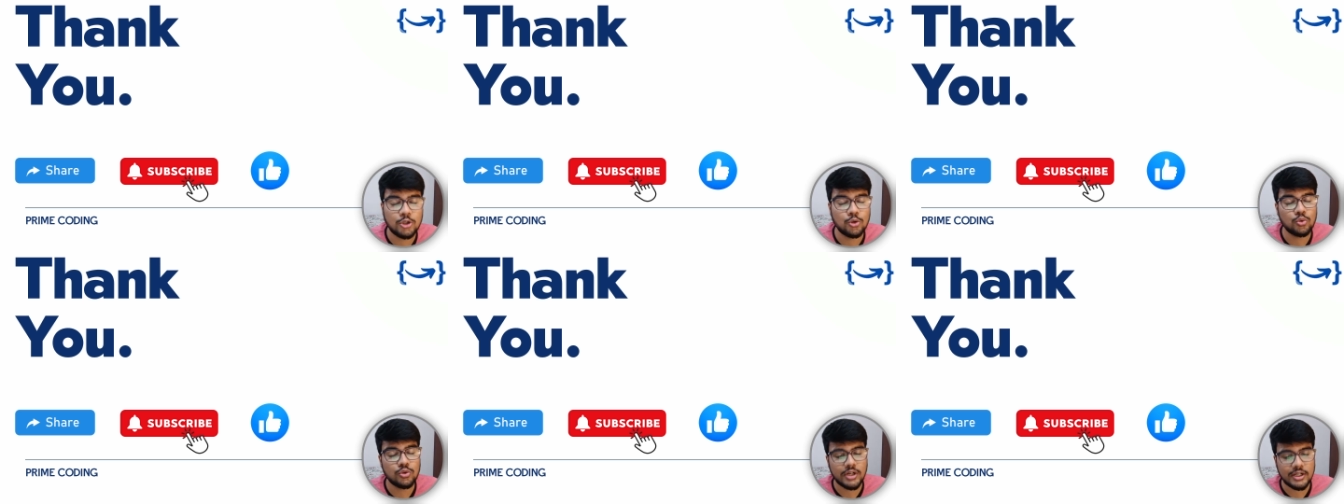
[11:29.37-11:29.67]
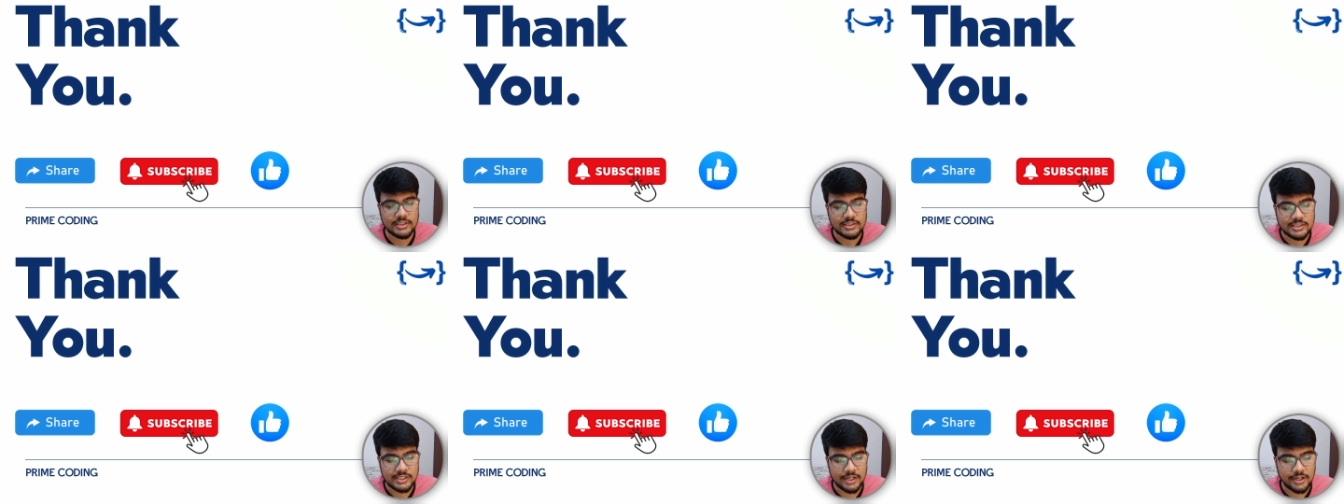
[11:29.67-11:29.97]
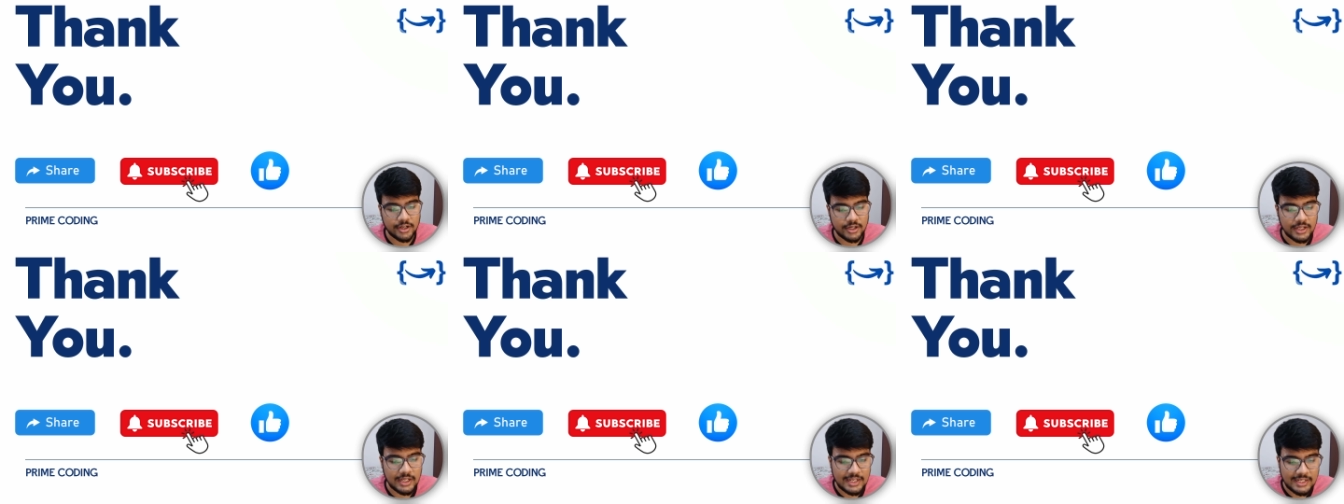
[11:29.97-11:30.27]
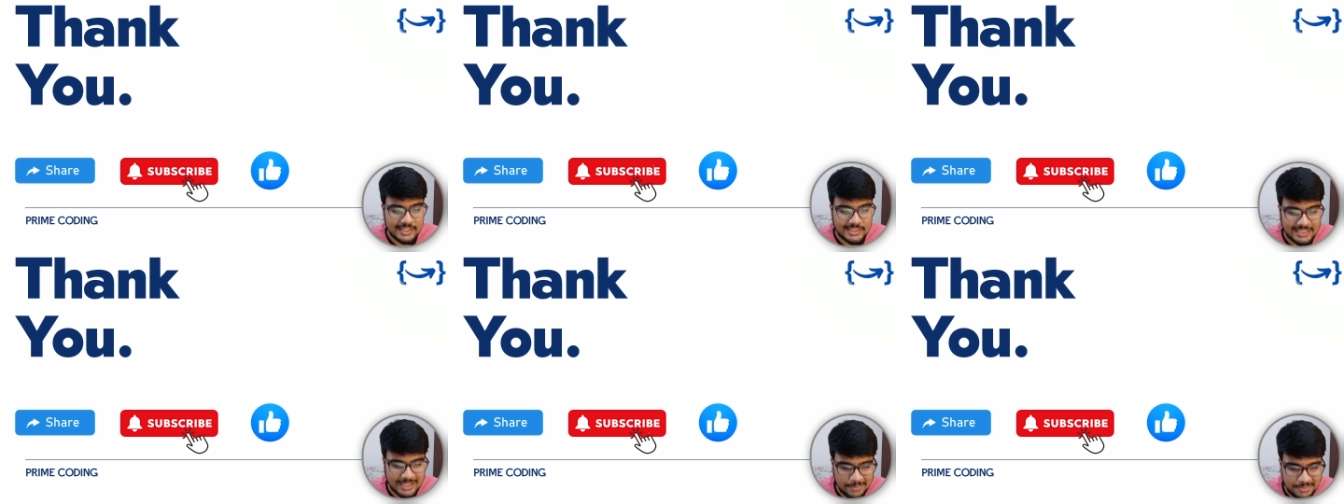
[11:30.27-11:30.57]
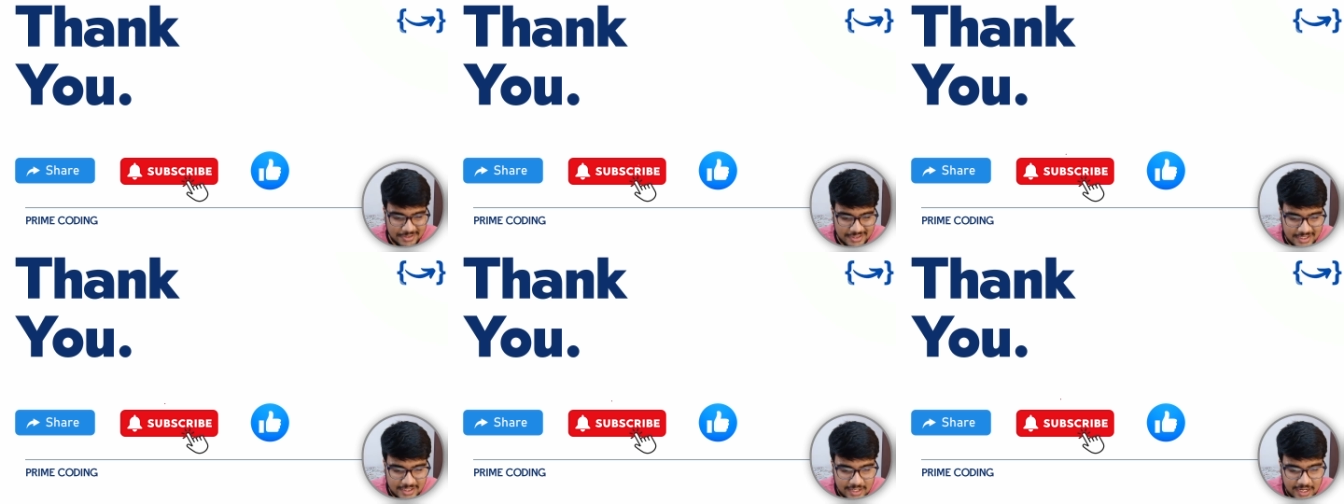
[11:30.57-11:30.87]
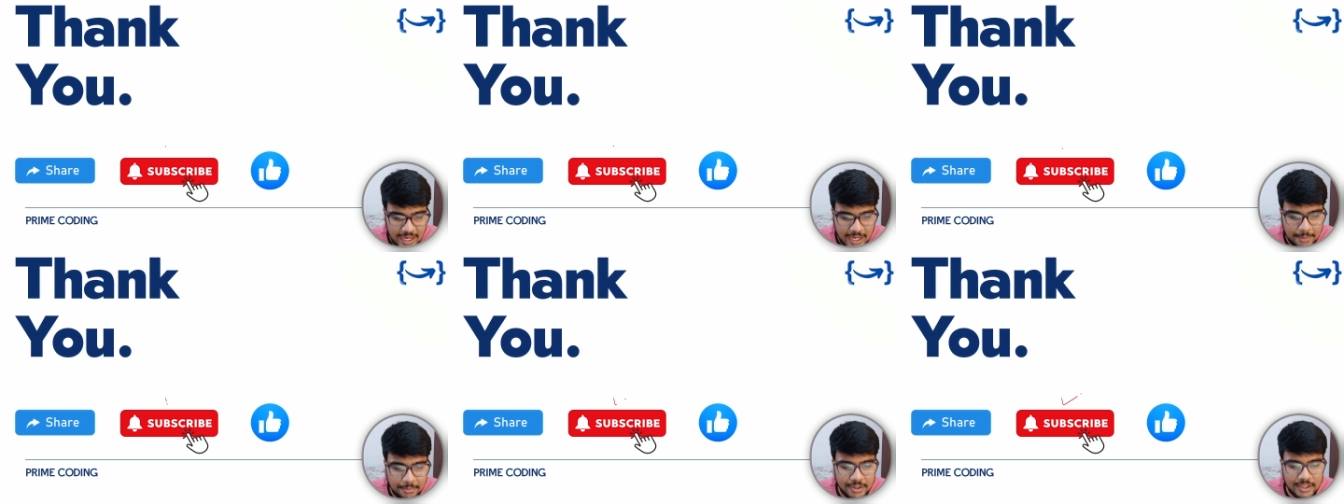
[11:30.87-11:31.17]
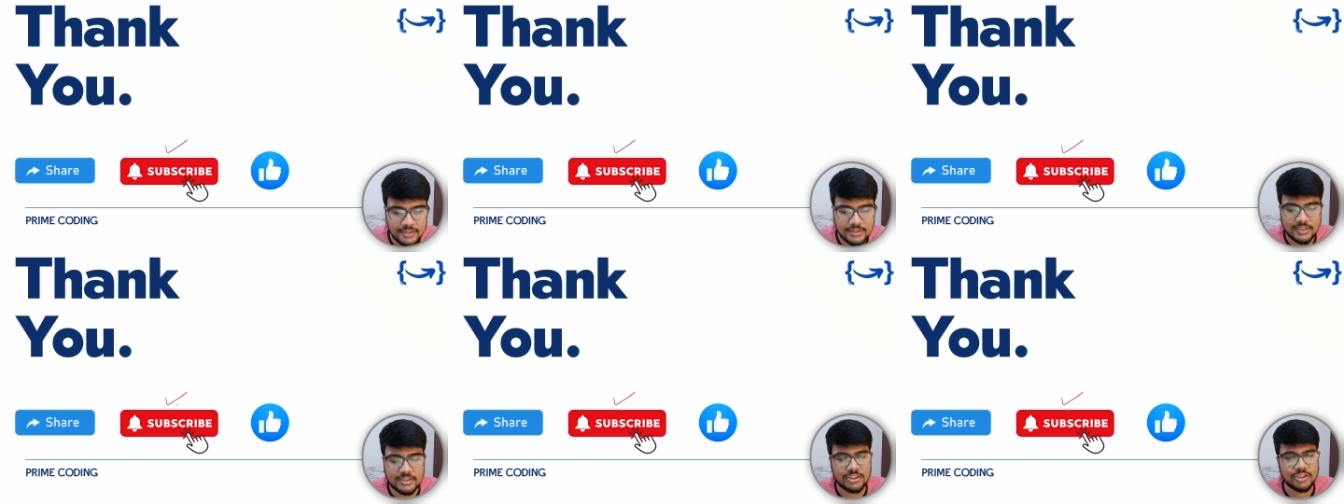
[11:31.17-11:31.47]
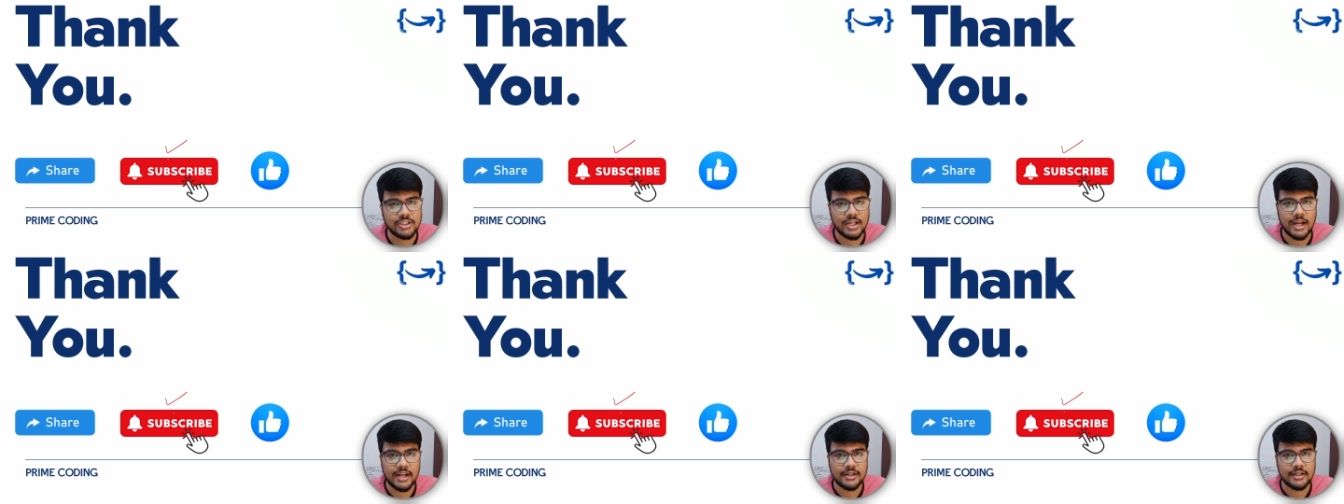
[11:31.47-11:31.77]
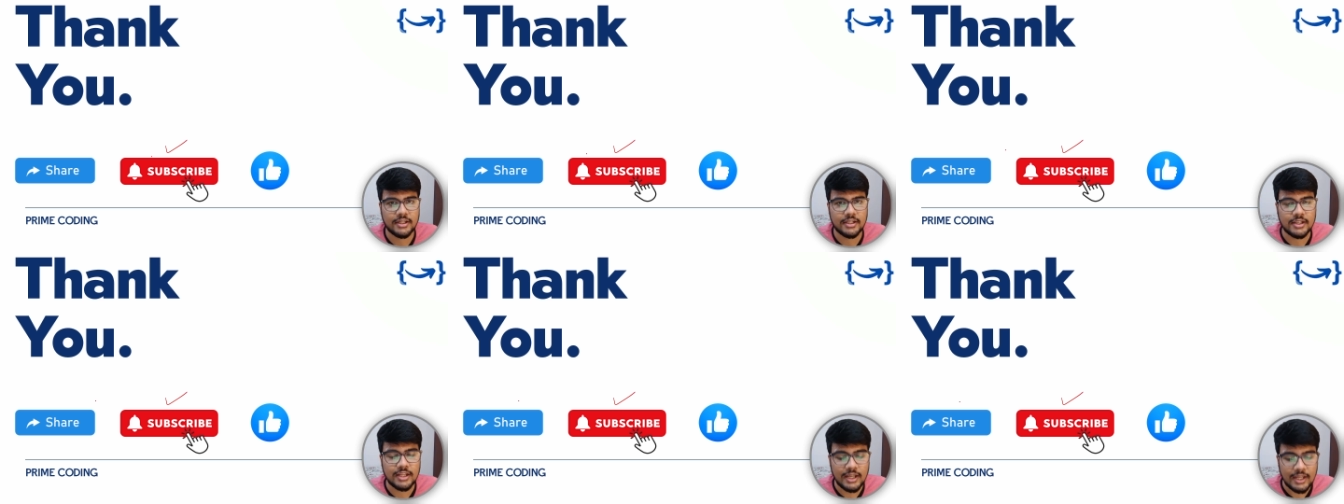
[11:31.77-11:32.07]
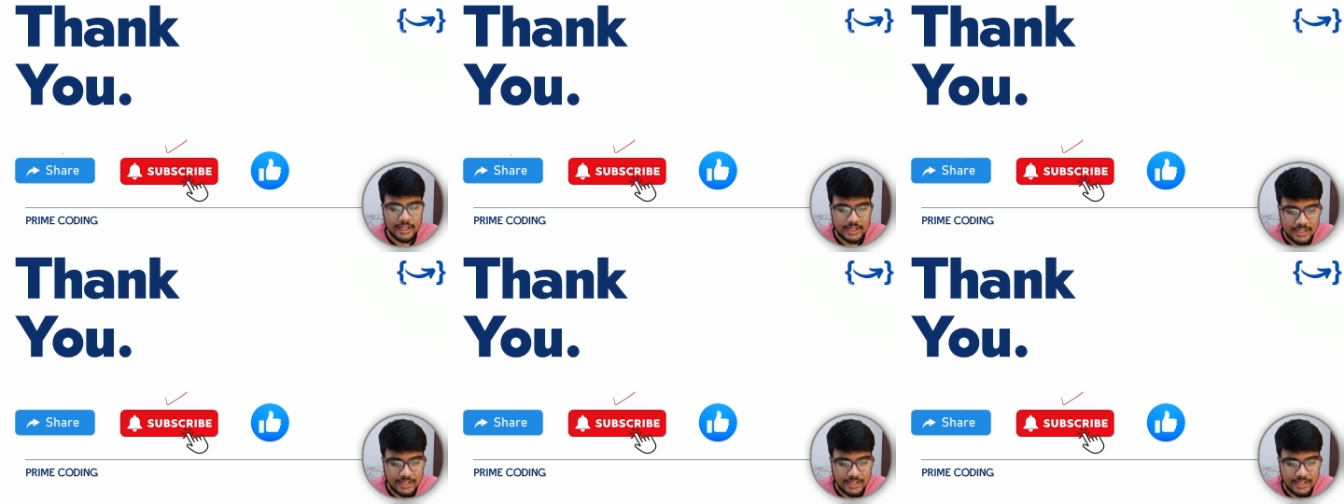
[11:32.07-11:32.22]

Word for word: do consider subscribing this channel,